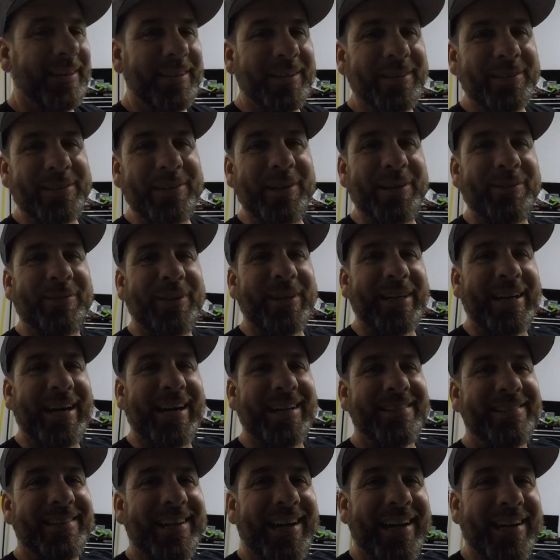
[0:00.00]
So, anyway,
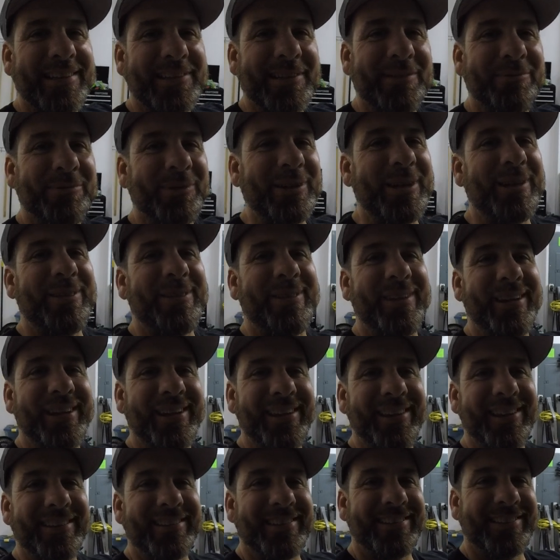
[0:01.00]
guys, as I'm
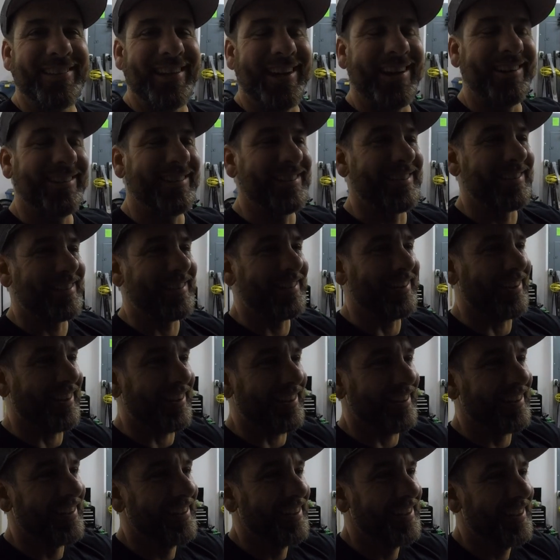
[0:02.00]
rethinking this entire
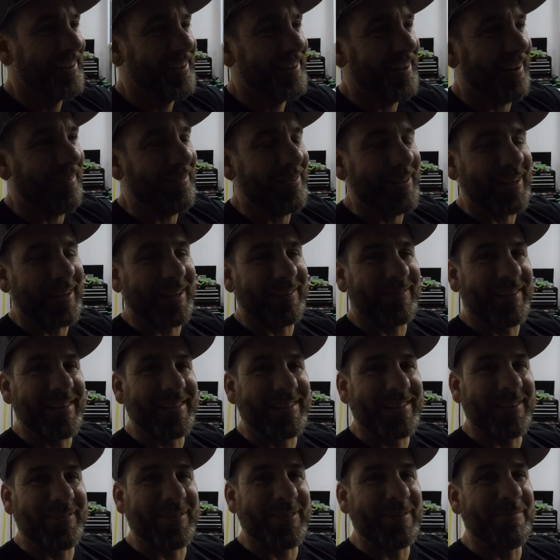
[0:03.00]
install, I'm thinking to
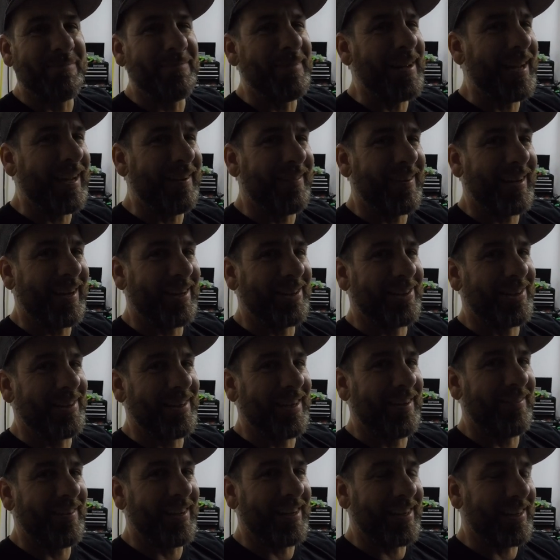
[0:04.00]
myself that maybe I
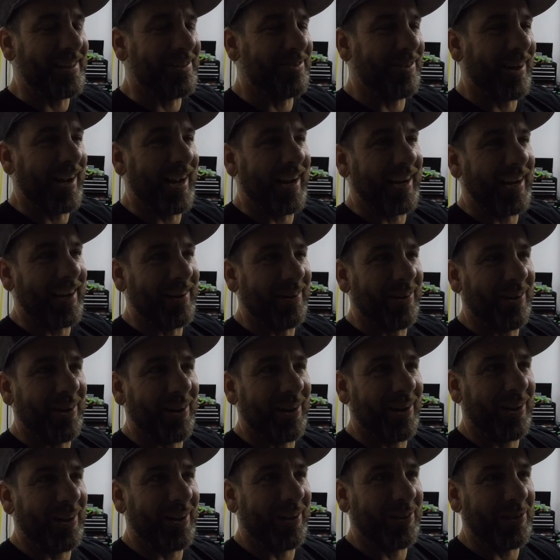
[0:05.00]
shouldn't have any drag at
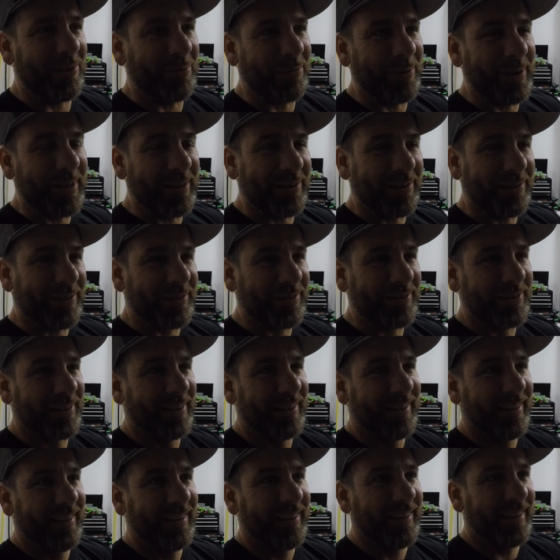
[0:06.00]
all on the wheels
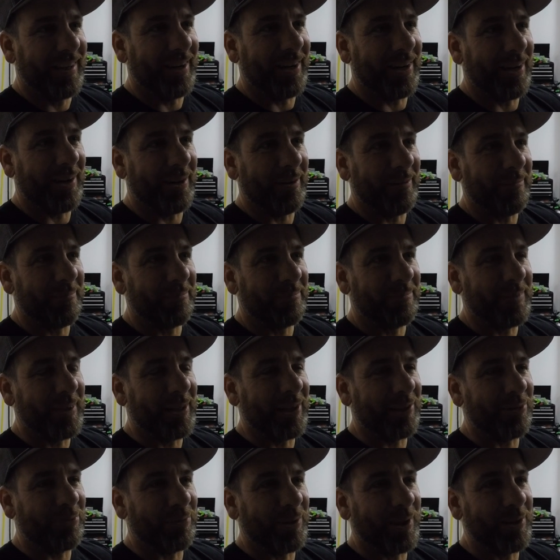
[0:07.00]
um,
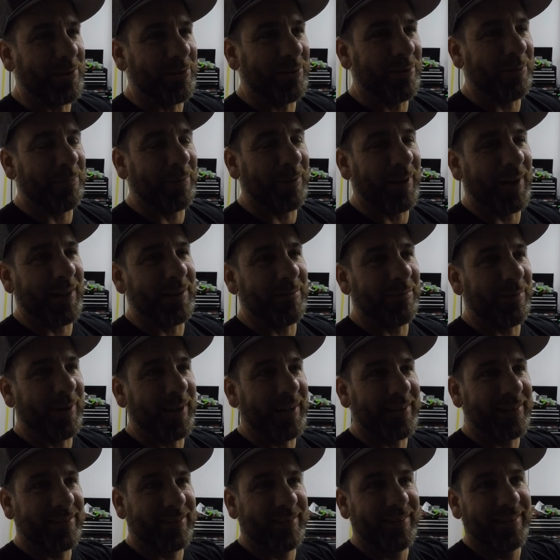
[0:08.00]
because when I do apply the
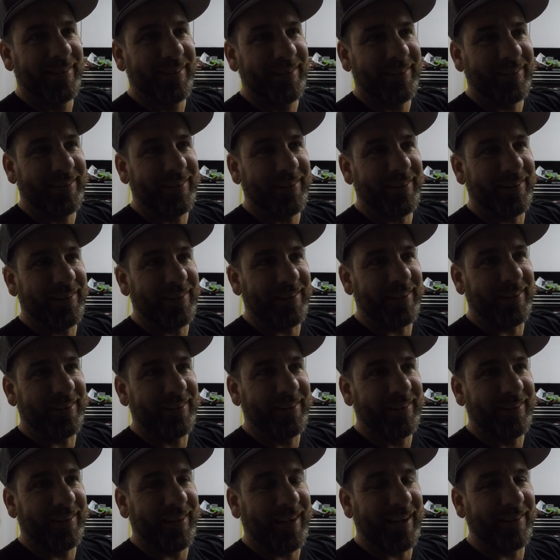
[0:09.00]
brakes, they're going to
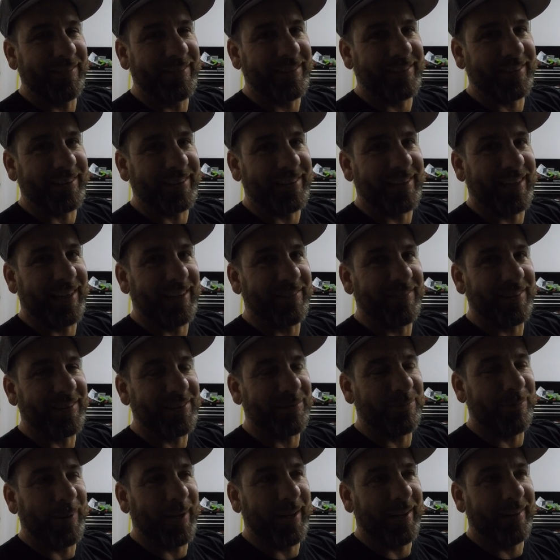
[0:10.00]
obviously kind of
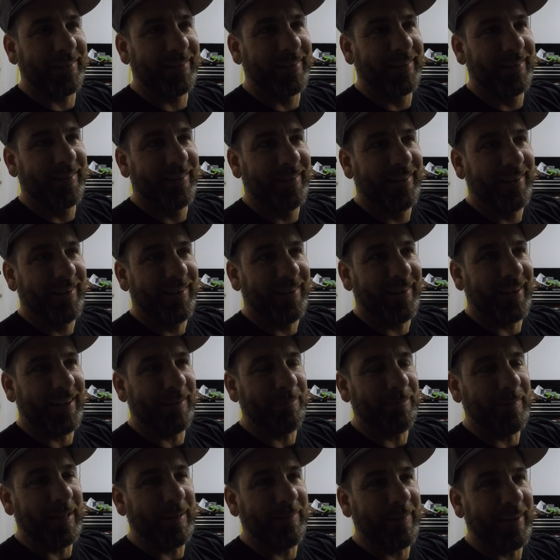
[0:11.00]
expand,
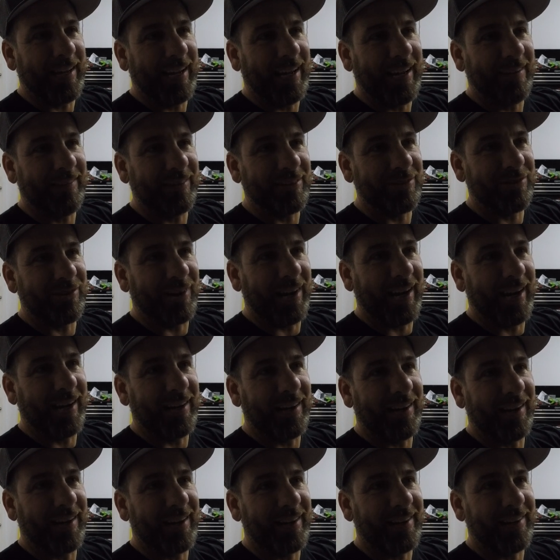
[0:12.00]
and maybe having
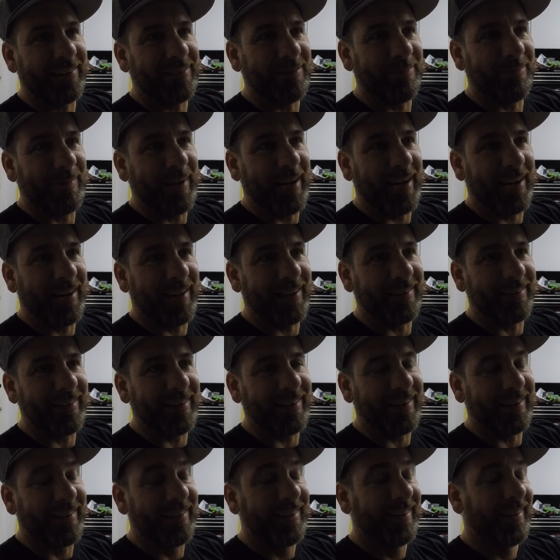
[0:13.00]
drag on it is a bad
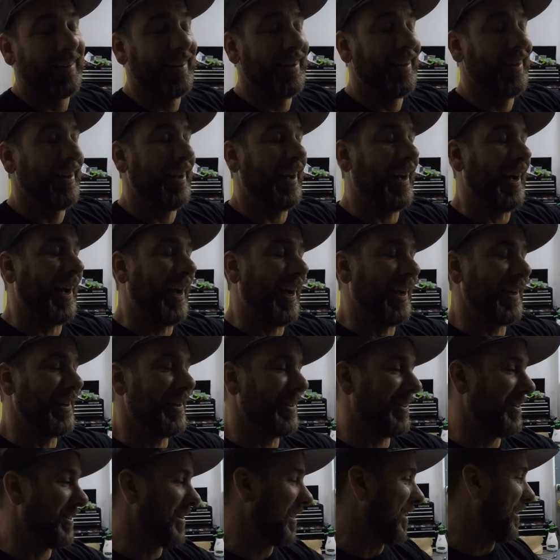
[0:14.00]
idea. I
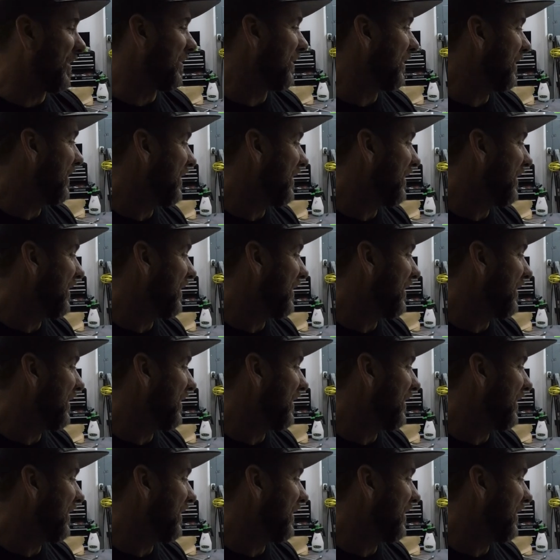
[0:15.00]
don't know.